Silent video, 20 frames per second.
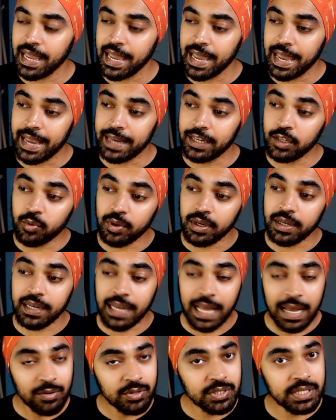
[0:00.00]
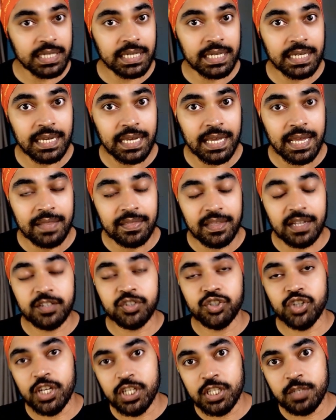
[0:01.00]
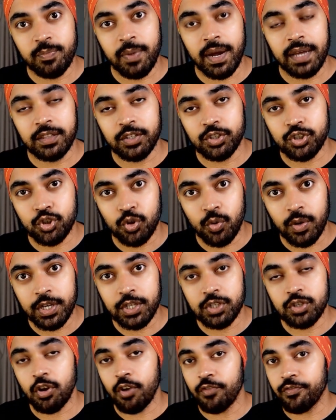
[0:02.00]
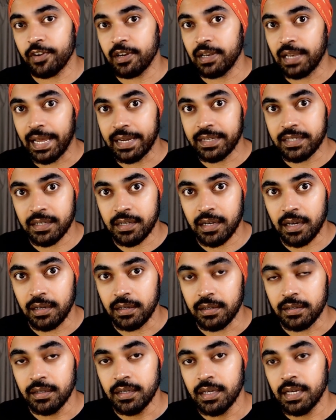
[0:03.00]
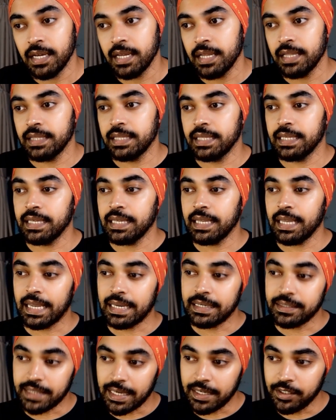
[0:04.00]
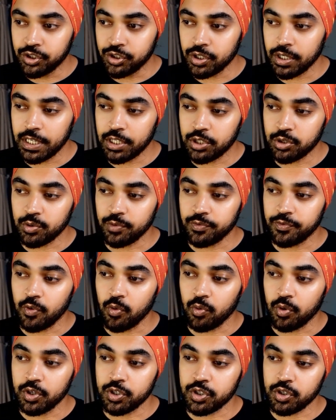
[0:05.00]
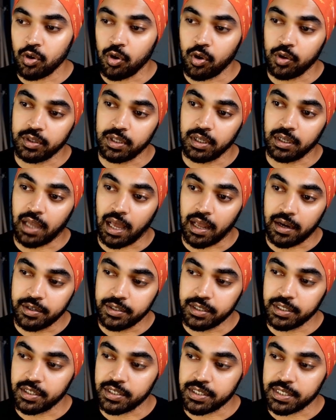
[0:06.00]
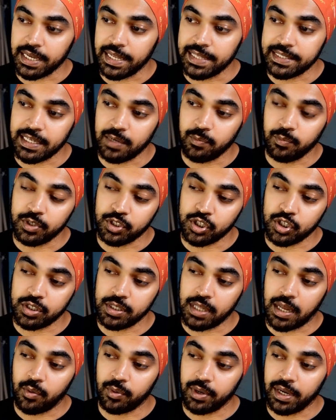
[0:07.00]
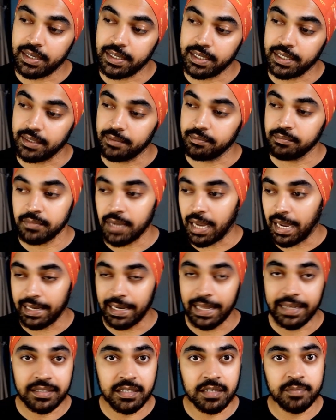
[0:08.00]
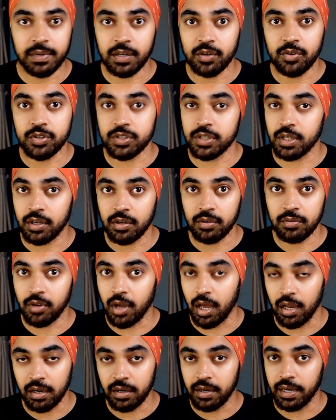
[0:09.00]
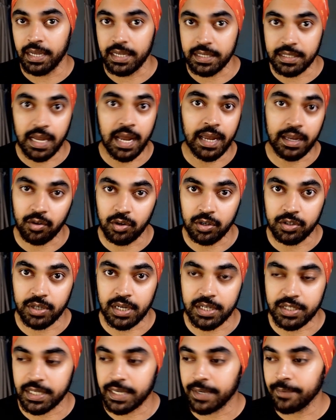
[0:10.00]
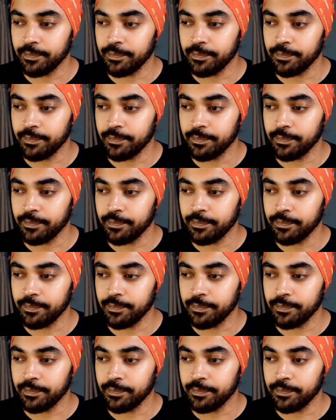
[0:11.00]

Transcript: and you can now see that just by the choice of a lighter color, the intention is to focus on the current year sales, and which is now getting highlighted because the color is high contrasting.